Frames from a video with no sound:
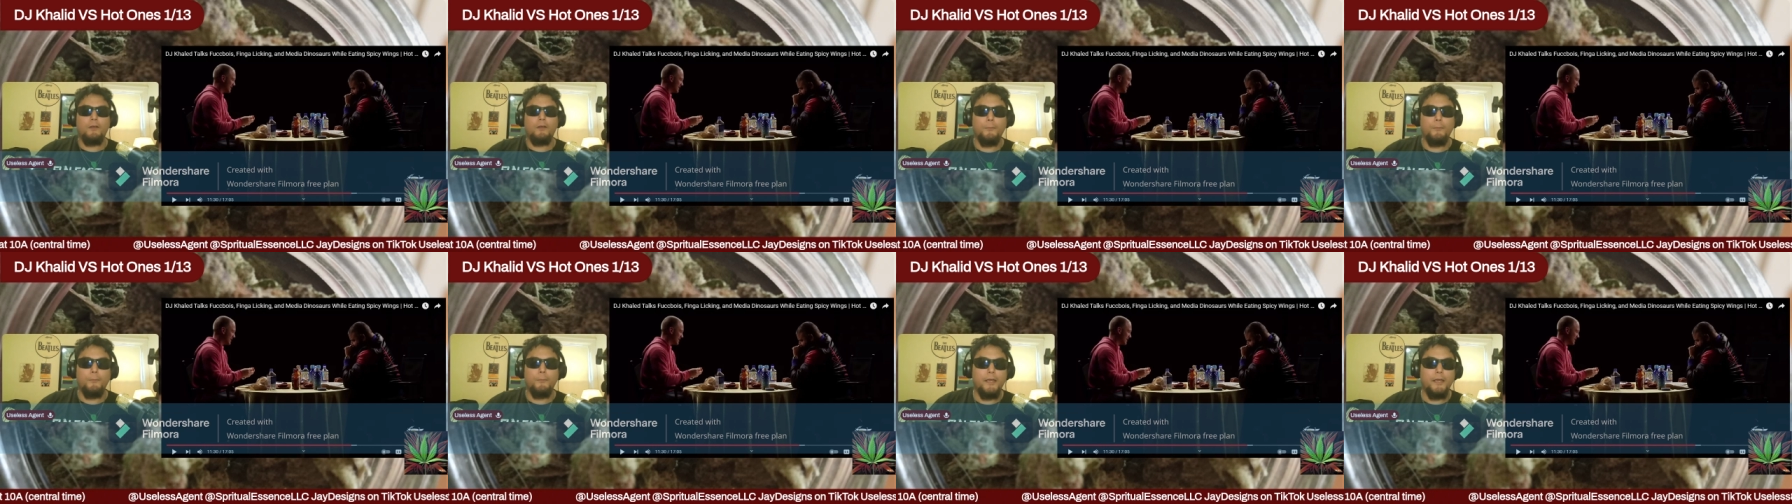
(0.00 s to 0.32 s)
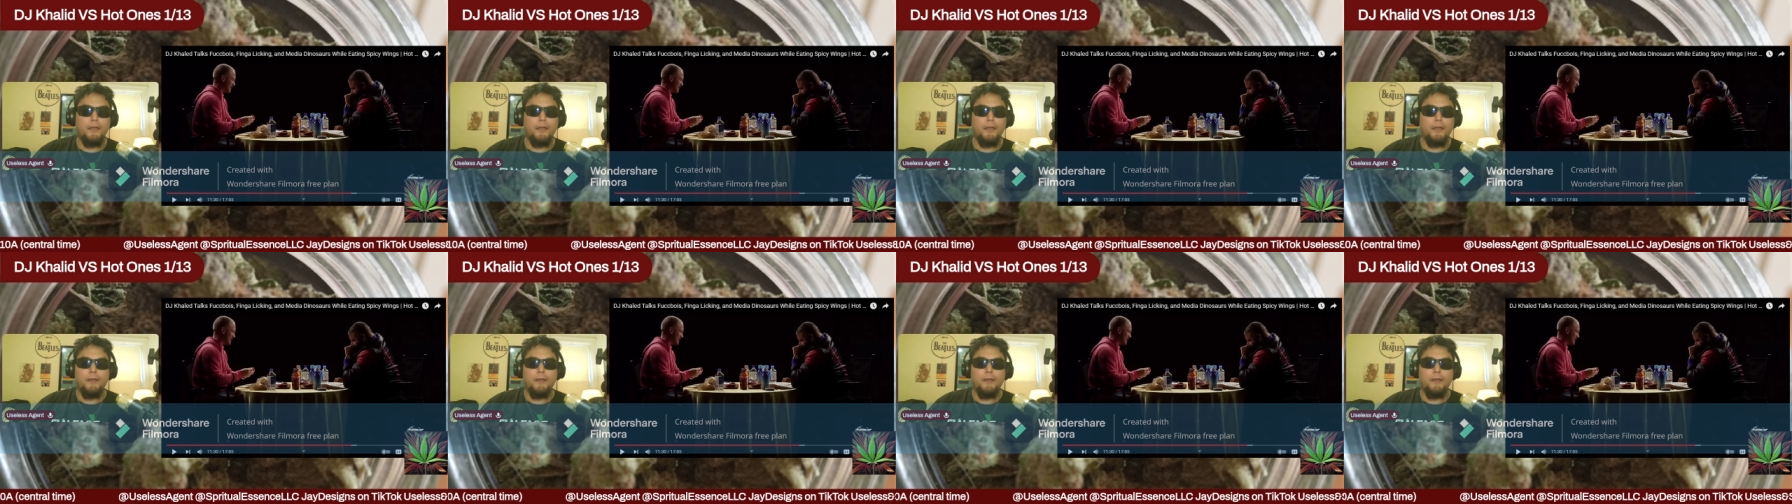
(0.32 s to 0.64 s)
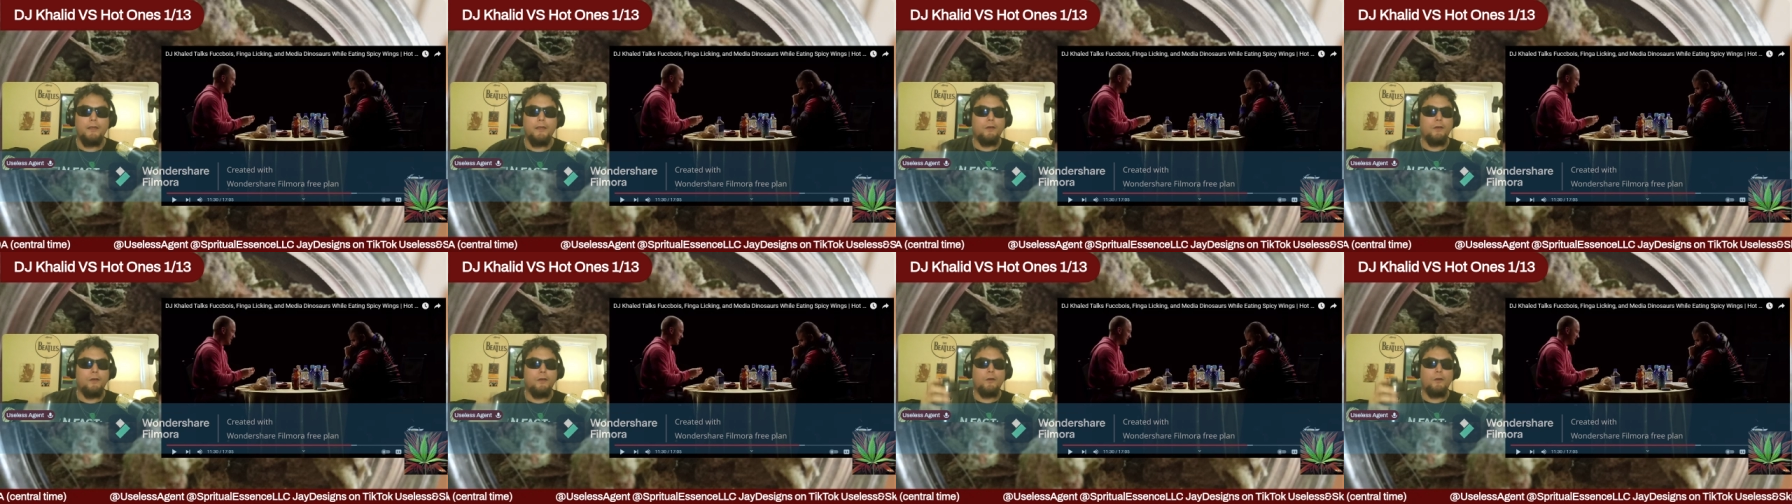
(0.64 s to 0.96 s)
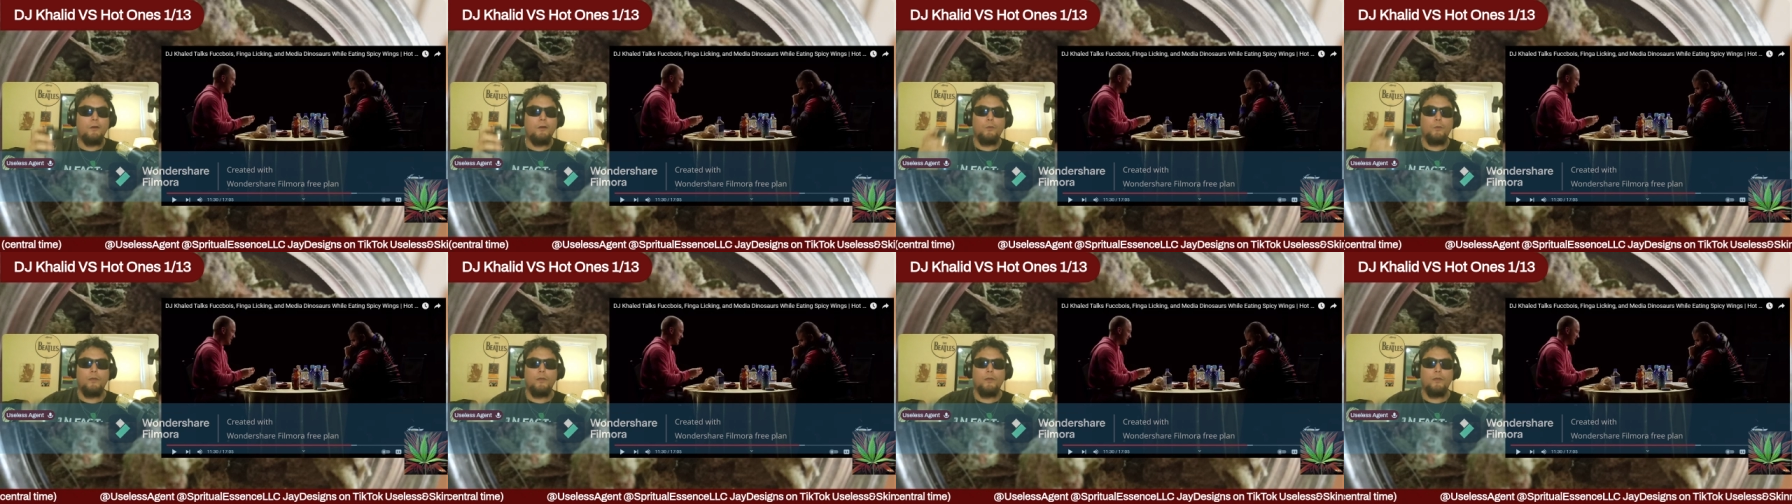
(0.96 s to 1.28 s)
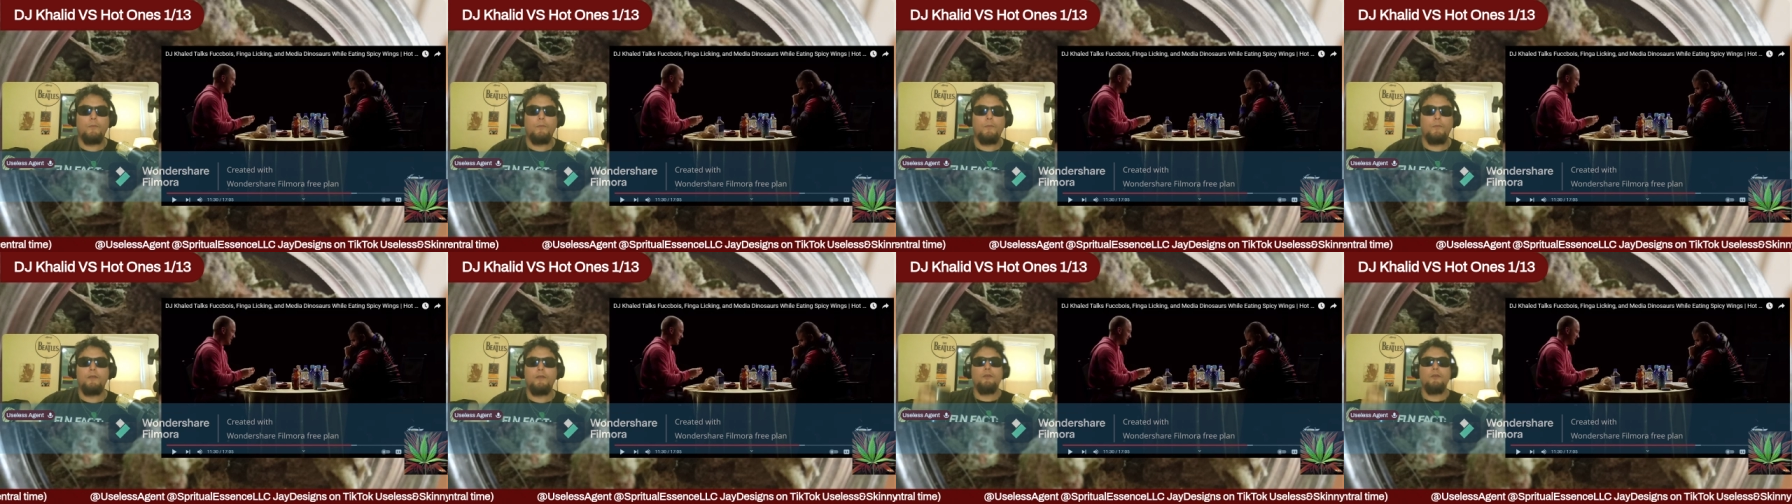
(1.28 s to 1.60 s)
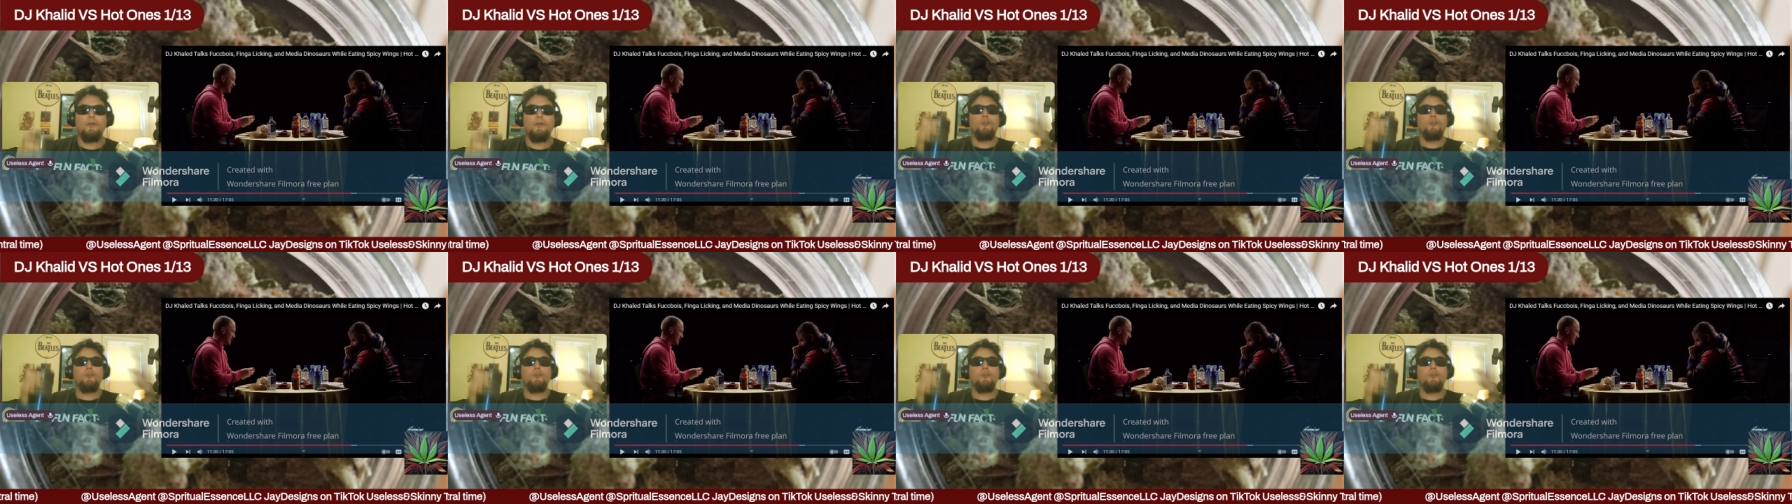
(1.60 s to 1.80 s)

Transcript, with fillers: men, all women,